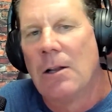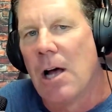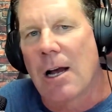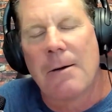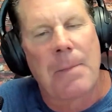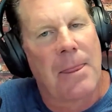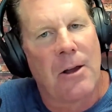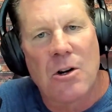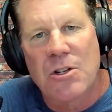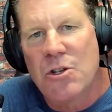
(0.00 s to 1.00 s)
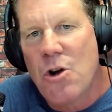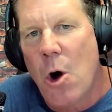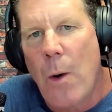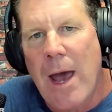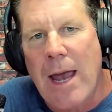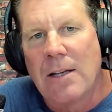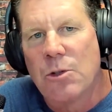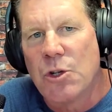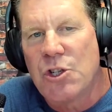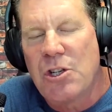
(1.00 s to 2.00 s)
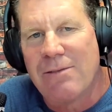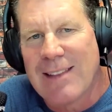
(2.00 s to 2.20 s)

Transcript: Look, there is no way to achieve